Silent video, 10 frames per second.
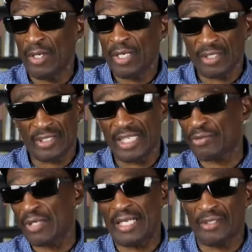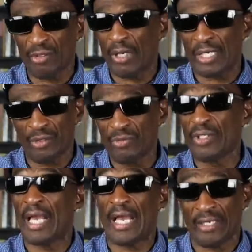Cause that's what I do. I do the
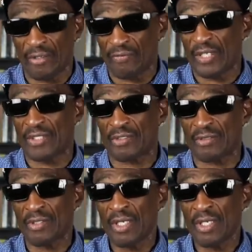gang intervention.